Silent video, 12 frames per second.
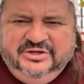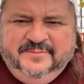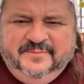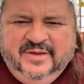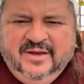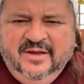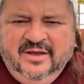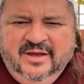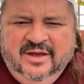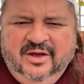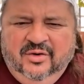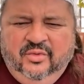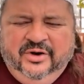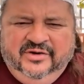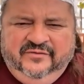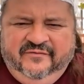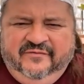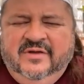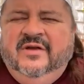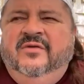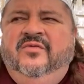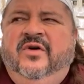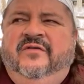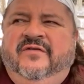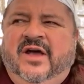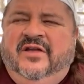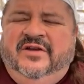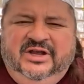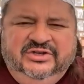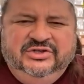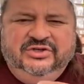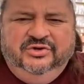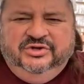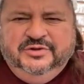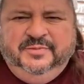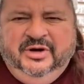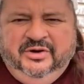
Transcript: What validates your spirit and your soul?